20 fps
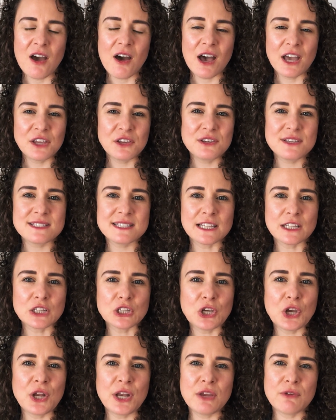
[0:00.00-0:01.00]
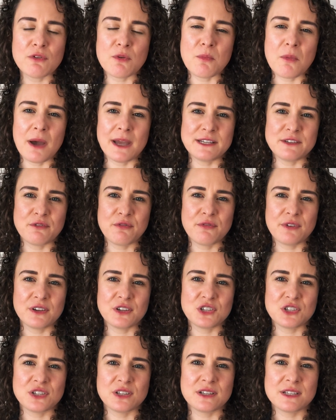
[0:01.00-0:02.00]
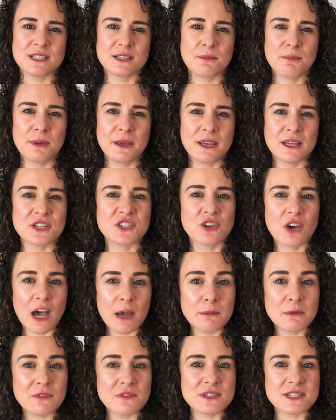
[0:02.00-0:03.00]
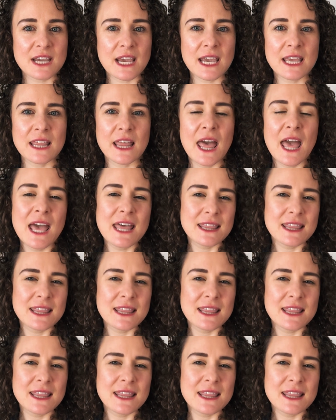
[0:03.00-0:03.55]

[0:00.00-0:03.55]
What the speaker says: I use the learning reminder function to pick a time of day